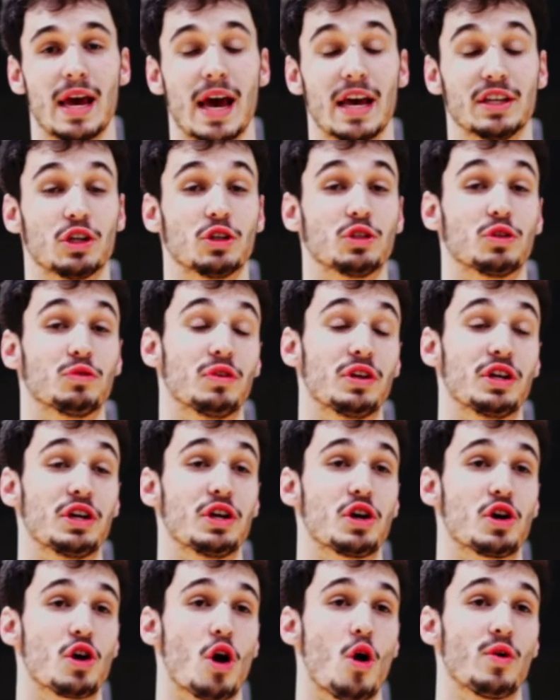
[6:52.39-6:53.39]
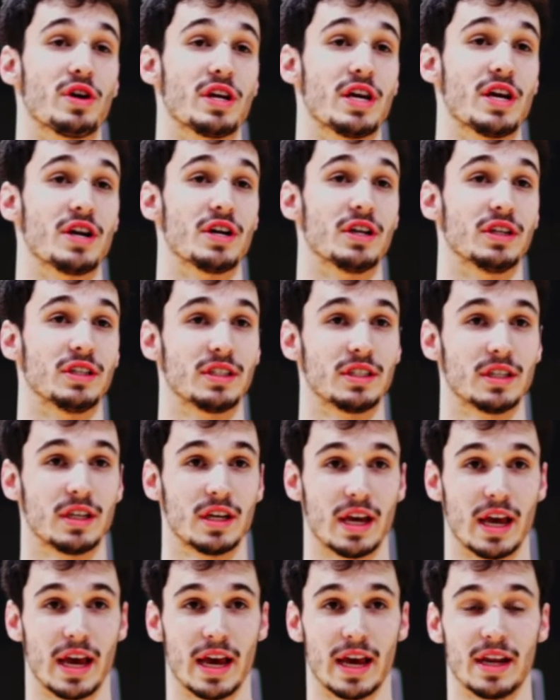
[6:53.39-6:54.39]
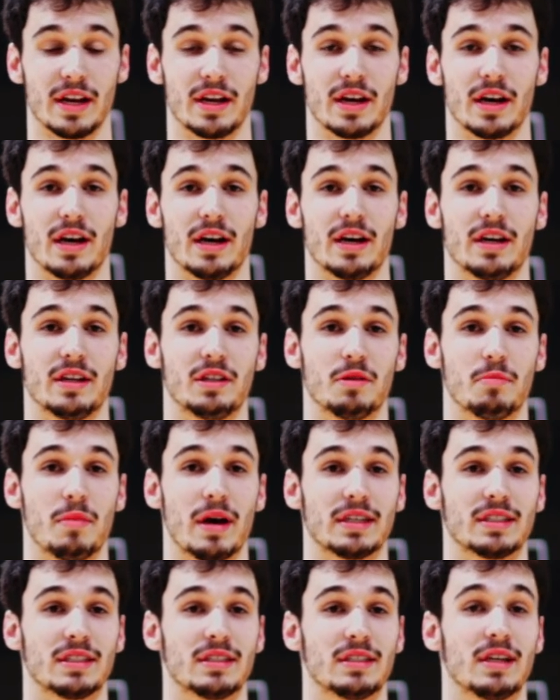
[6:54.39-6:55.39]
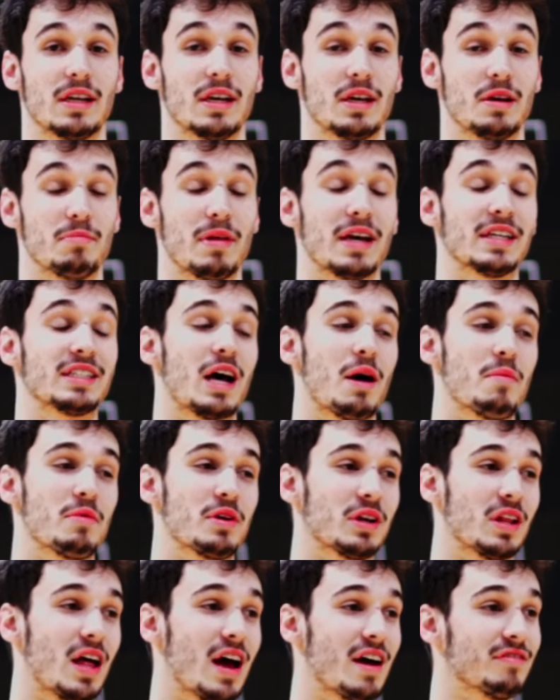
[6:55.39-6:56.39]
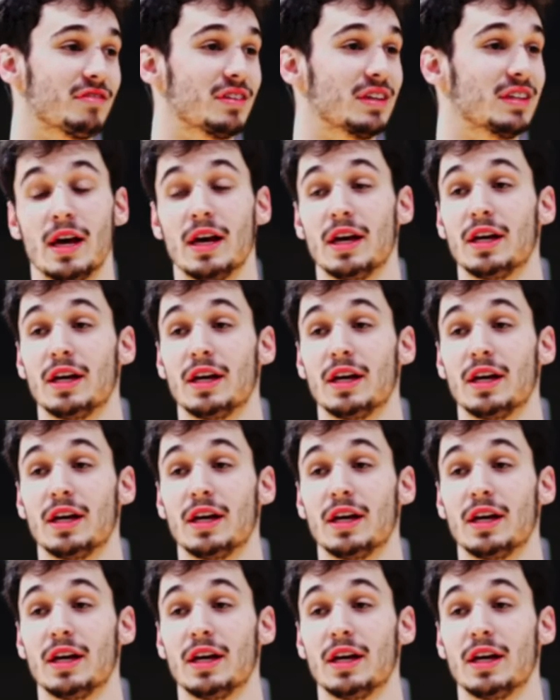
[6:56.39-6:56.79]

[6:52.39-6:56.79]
as those are really your growing years and the best time of your life.